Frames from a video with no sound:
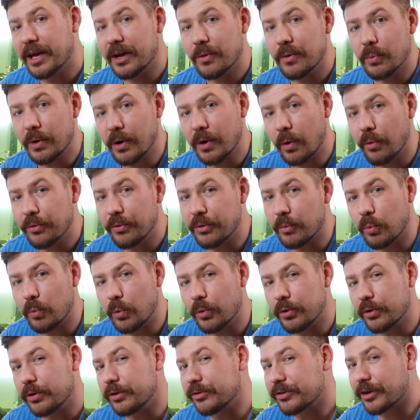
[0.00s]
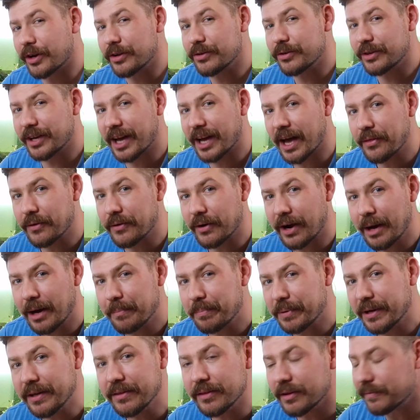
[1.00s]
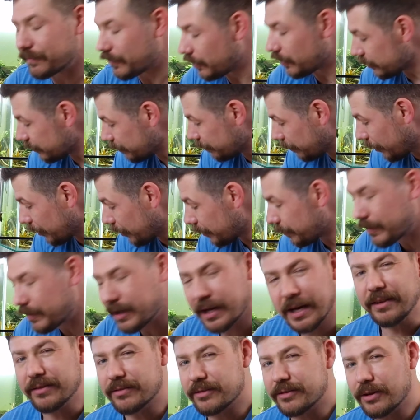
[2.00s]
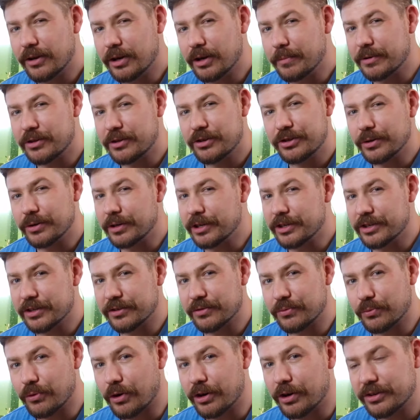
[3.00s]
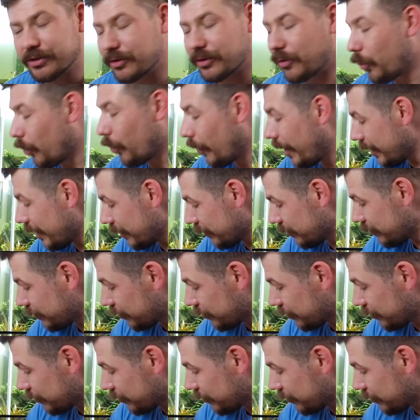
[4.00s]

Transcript: there where all the water is going to gather up in the false bottom and slowly but surely just rot away.